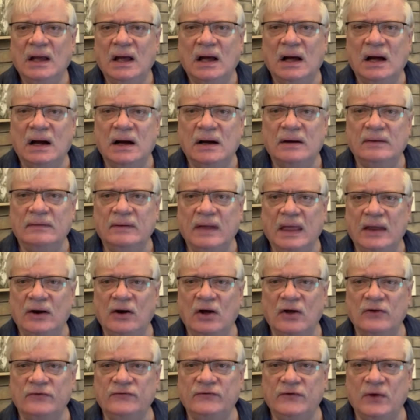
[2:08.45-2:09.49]
and
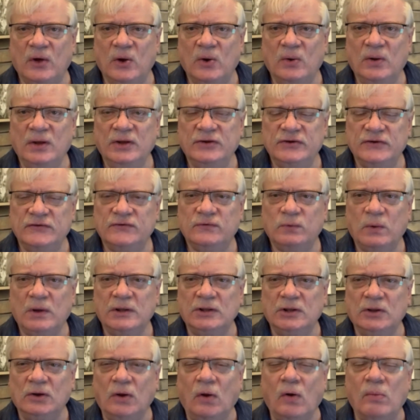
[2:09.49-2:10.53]
also just
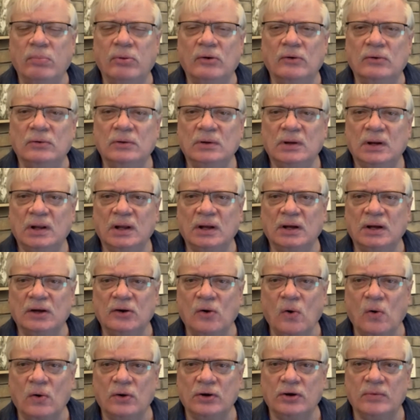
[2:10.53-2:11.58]
what global
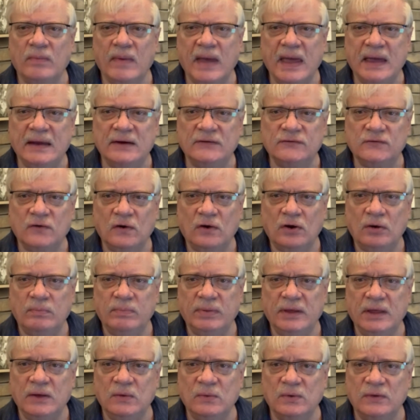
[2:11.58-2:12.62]
corn demand is going to
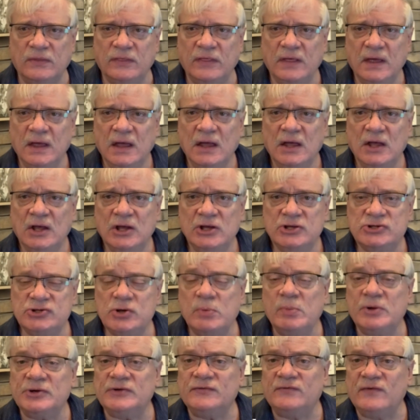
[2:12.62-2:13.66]
be with so
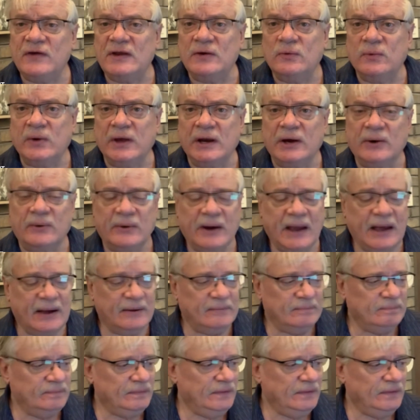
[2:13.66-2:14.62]
much feed wheat around.